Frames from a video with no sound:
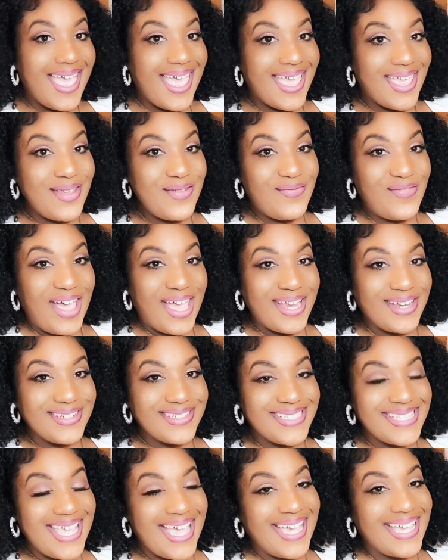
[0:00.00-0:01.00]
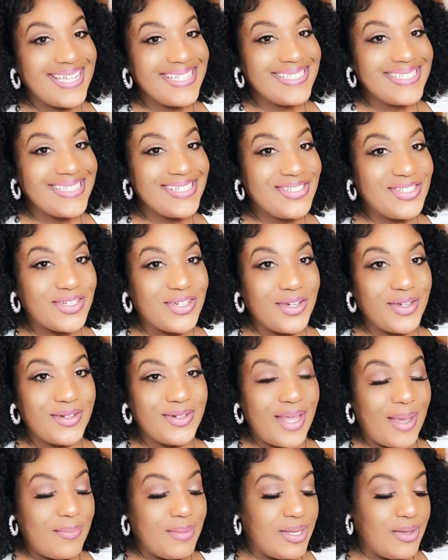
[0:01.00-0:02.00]
Hey fire signs, it's your girl
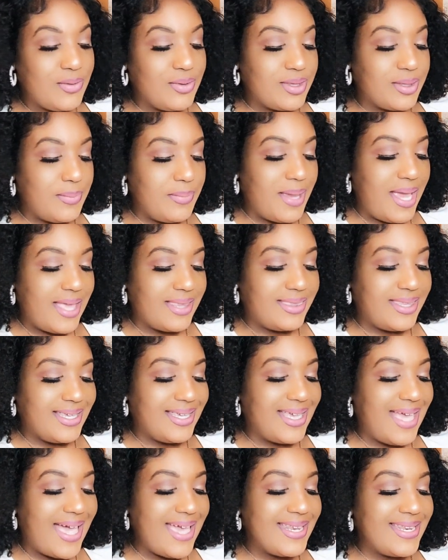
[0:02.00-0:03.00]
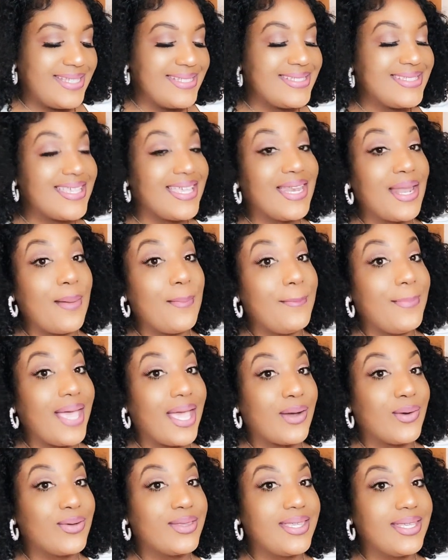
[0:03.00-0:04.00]
Dominique with Empathic Guidance, and I'm
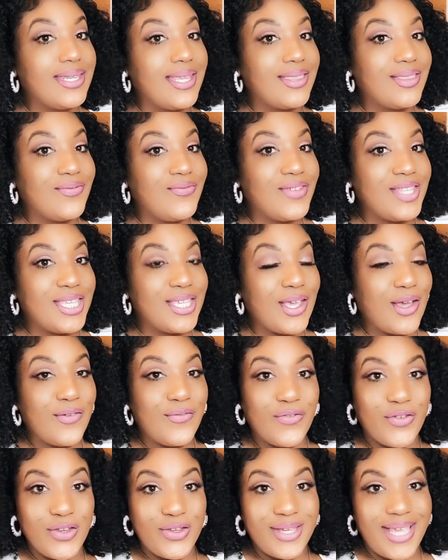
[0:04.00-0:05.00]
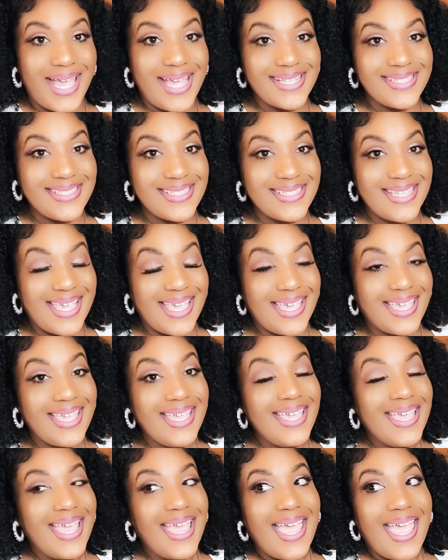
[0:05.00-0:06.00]
back with another video for you guys today.
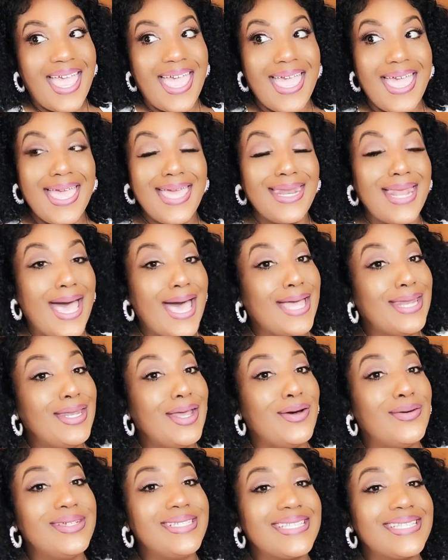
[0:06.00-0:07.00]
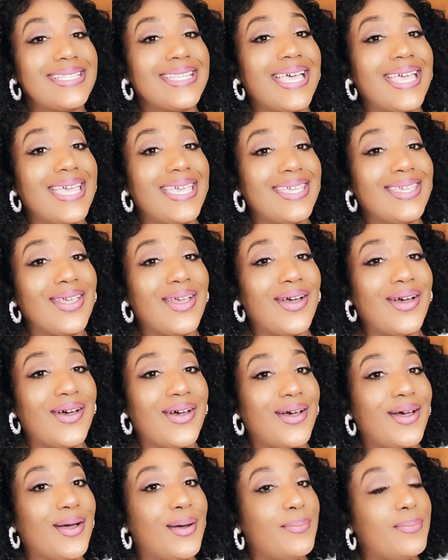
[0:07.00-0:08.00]
And I know it's late,
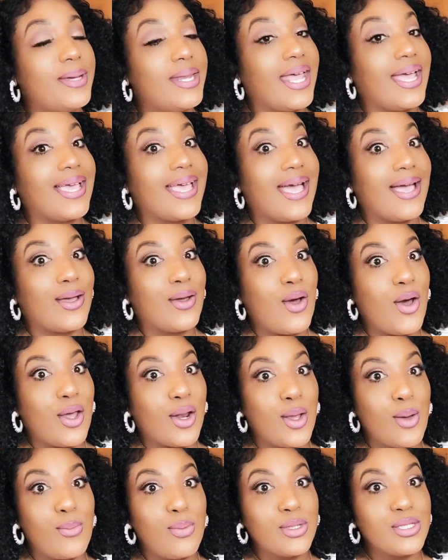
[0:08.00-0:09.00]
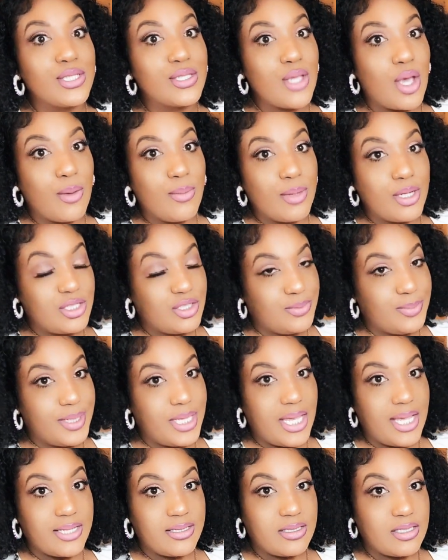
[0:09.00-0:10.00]
y'all, but I got caught up with so much
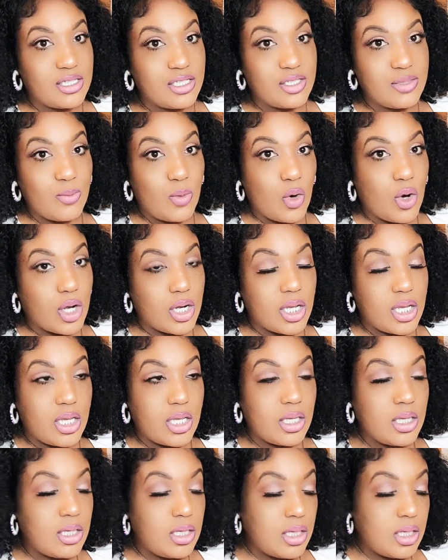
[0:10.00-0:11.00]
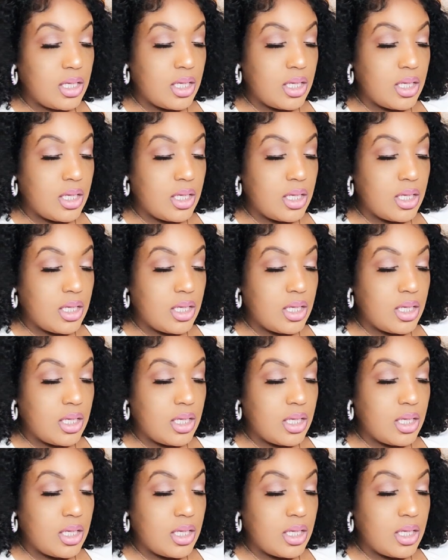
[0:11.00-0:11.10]
BS this morning